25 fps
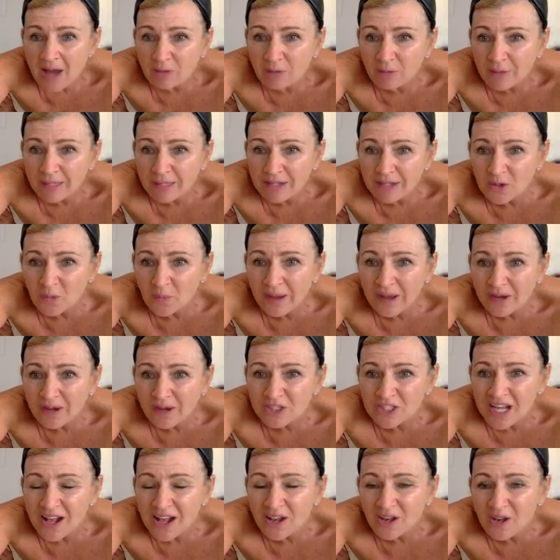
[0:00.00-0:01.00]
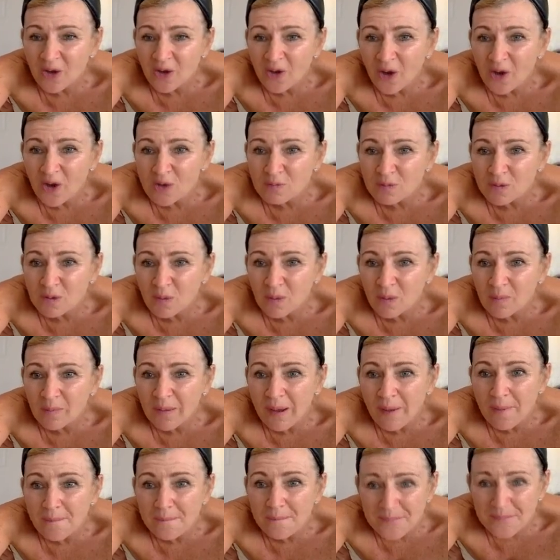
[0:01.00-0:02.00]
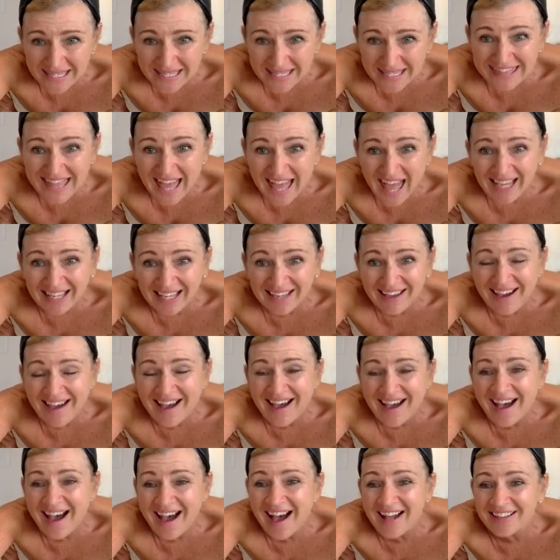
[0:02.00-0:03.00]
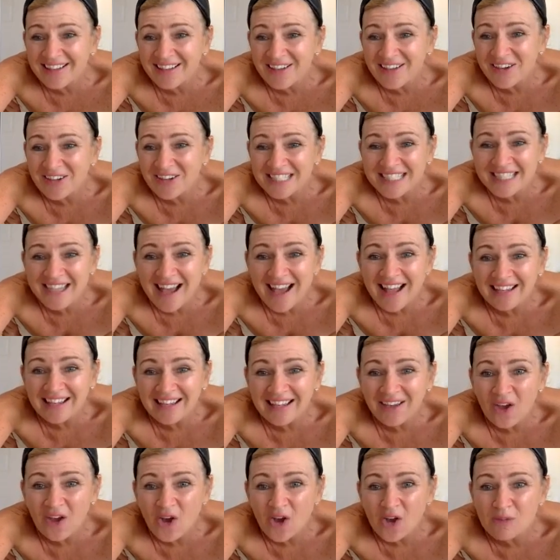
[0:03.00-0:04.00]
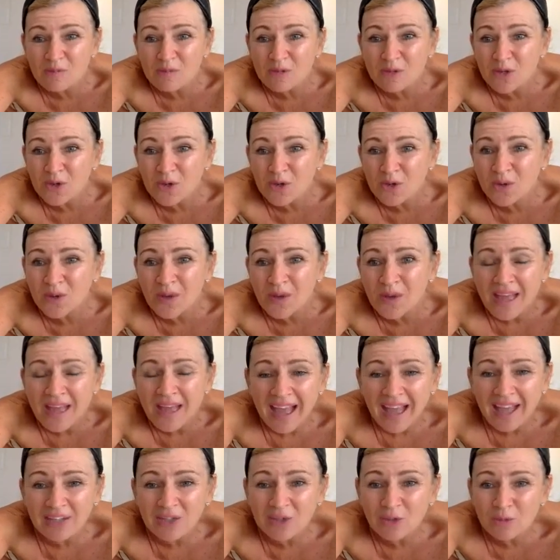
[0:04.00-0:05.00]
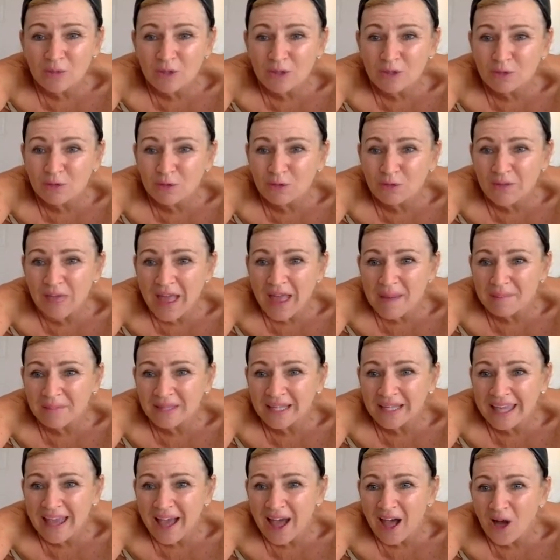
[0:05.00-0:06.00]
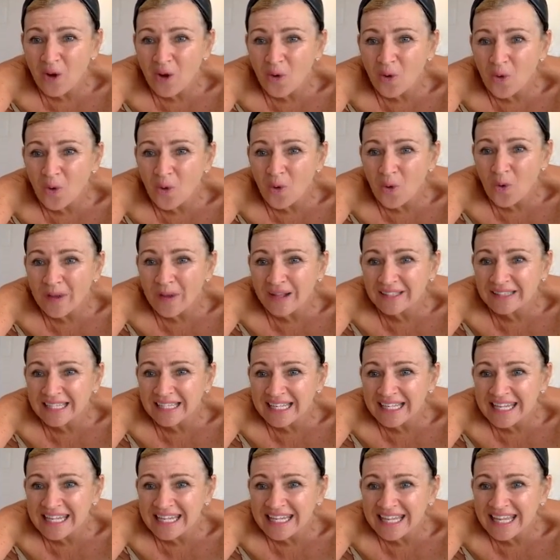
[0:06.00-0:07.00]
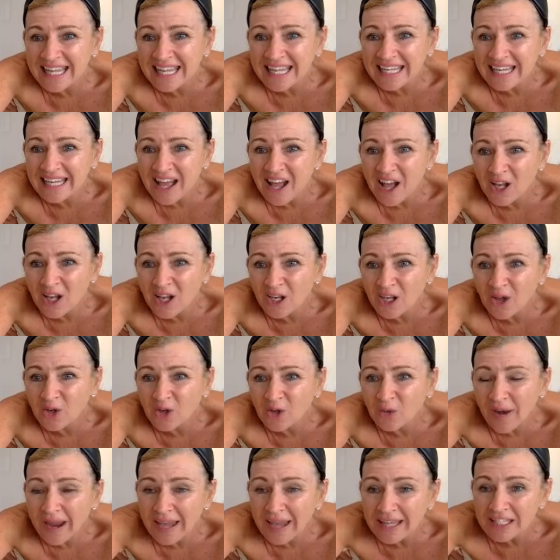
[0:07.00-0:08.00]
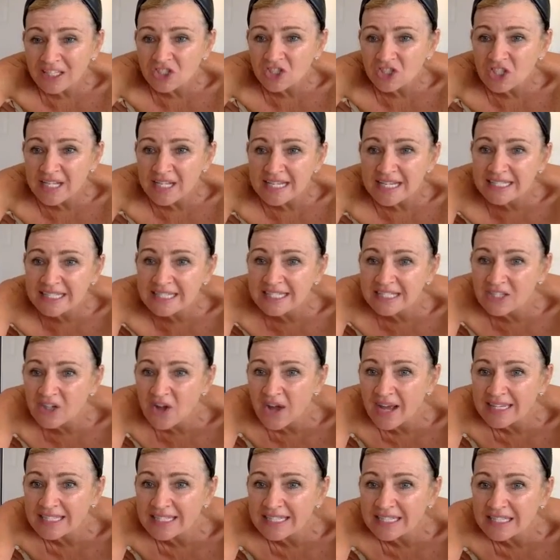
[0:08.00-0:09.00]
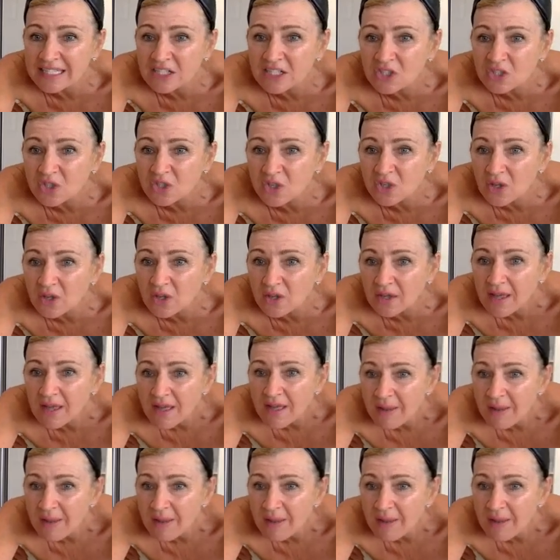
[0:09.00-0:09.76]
Rita, well, hello, hope you're well. Mick Thacker, hello, darling. Hope you and your beautiful family are all well. Hello, grated cheese is nice in it too.